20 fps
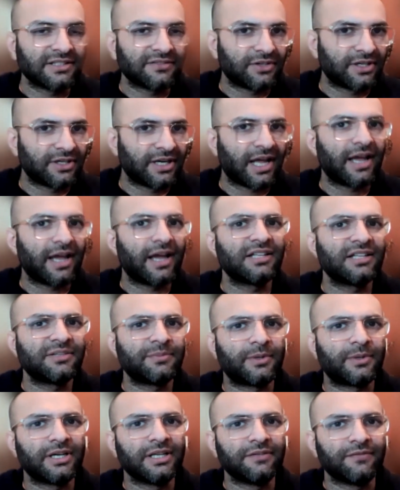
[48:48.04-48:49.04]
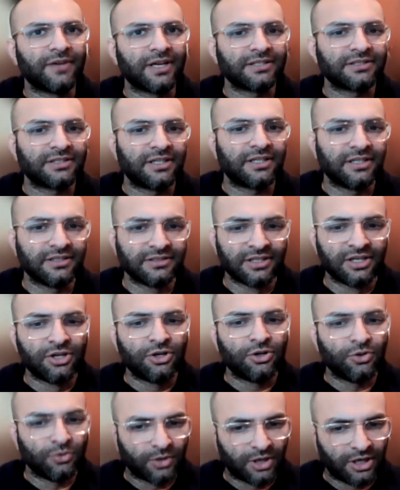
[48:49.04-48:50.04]
for diaspora investors
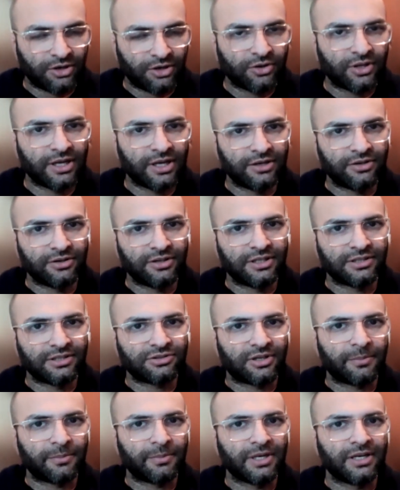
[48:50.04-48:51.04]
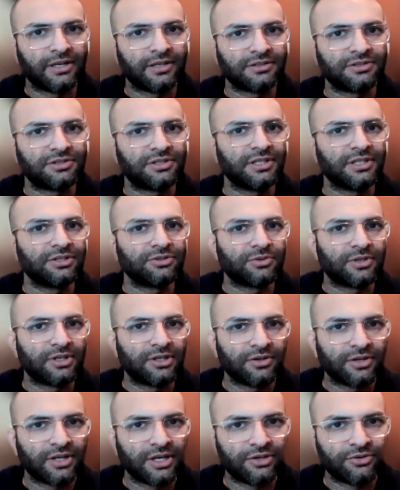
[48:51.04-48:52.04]
who are looking to disrupt industries, who are
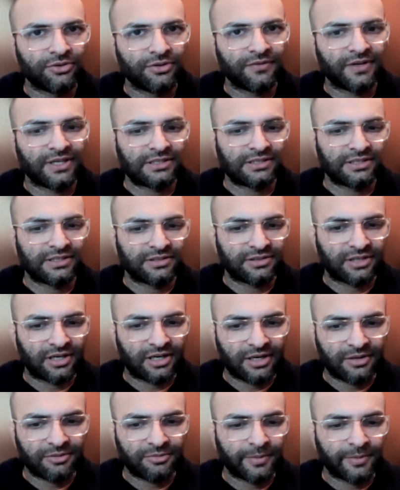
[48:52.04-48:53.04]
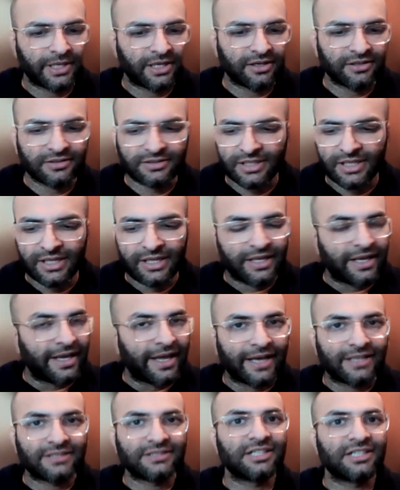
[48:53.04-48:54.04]
looking to invest in startups, because
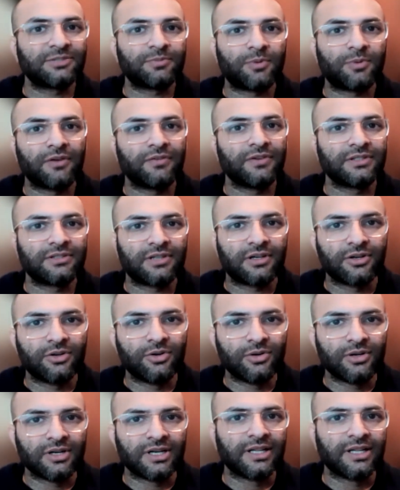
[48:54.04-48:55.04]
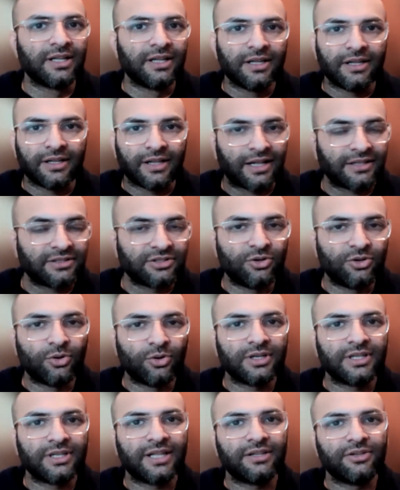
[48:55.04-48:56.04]
excess profits are gold. That's
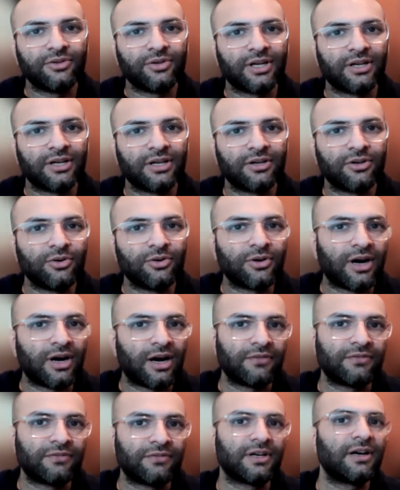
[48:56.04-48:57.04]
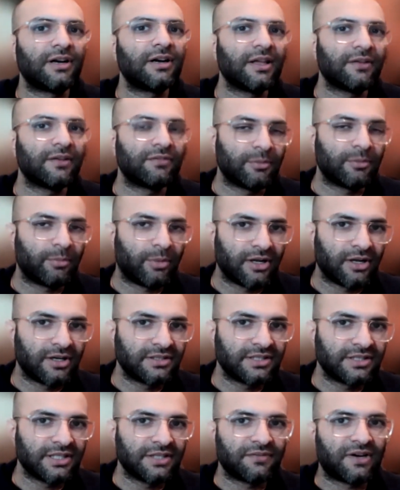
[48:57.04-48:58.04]
gold that you can go after. If the
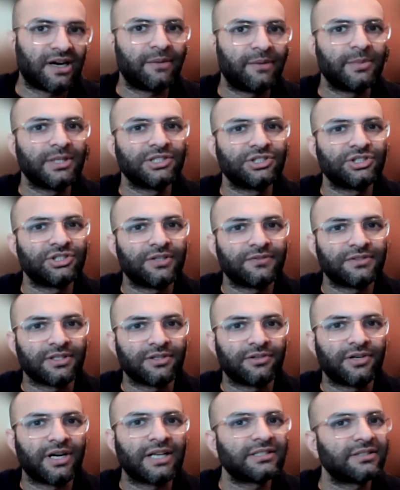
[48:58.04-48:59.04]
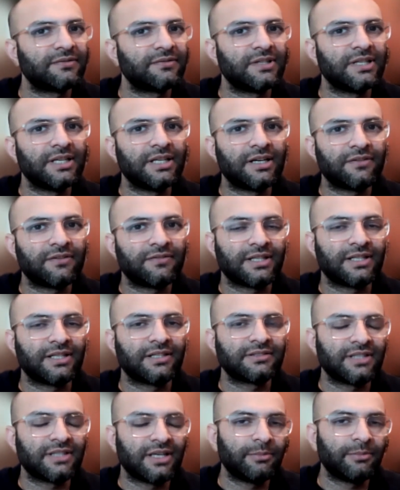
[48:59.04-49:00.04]
policy environment shifts aggressively enough at the
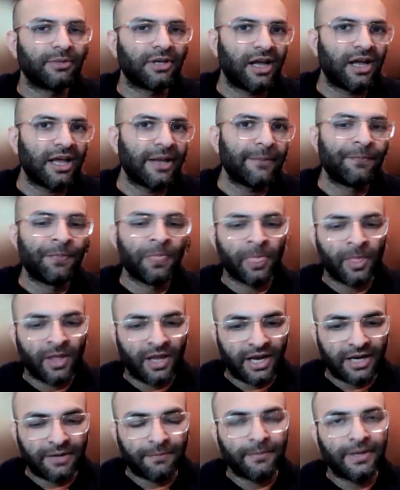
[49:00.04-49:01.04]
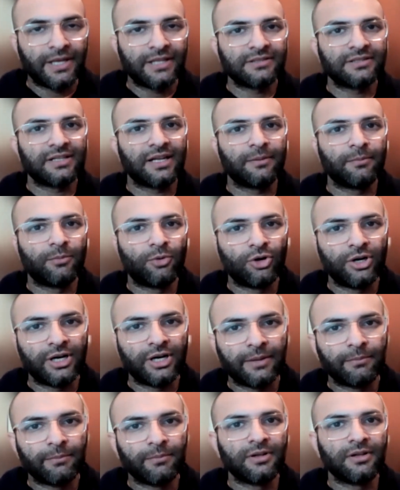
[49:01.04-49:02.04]
same time, it means that more
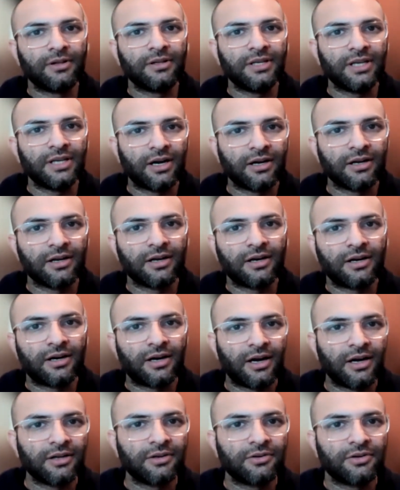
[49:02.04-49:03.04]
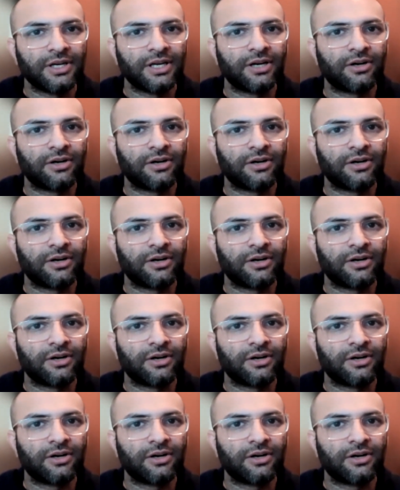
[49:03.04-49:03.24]
nimble, younger, hungrier